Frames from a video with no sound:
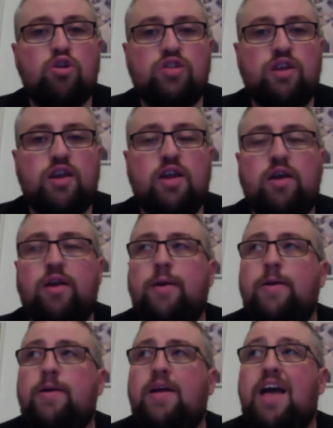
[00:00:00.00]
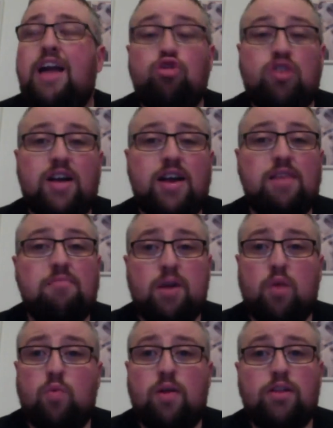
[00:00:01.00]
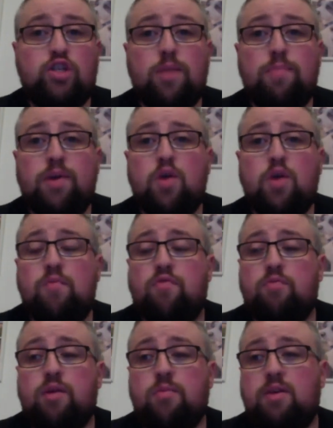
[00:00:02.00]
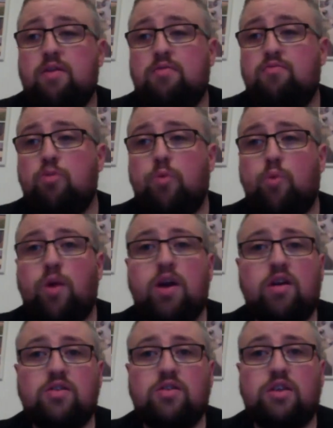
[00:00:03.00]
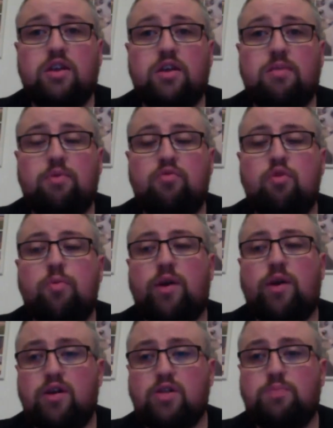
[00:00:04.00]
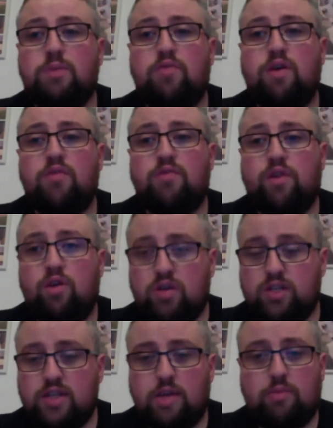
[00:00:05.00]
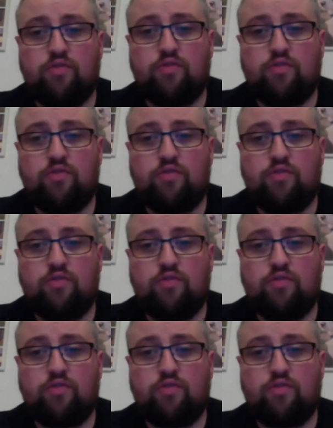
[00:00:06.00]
There's not much there, and you can be a world champion coming from there. I mean, Robert Whittaker's did it, but Robert Whittaker's been around for the